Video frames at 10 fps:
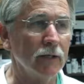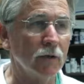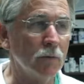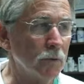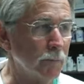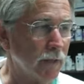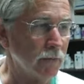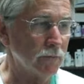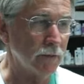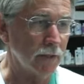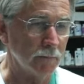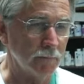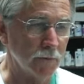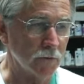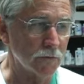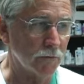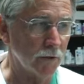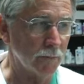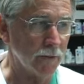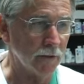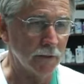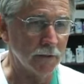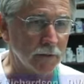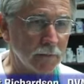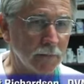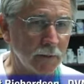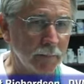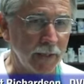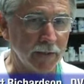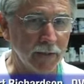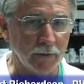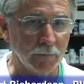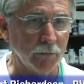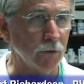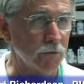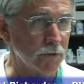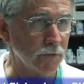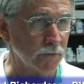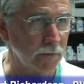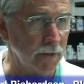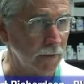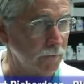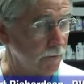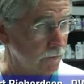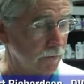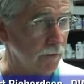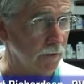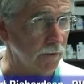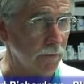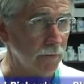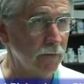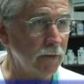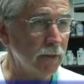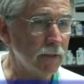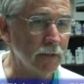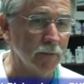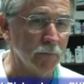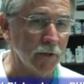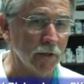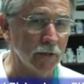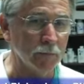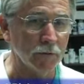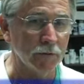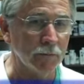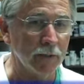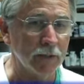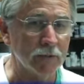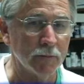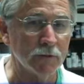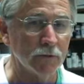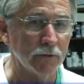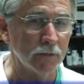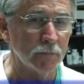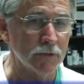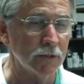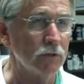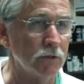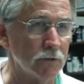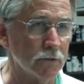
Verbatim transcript: Yeah, Homeward Bound uh, goes far beyond a, a band aid approach to anything at all, and and we are able to do many specialty procedures.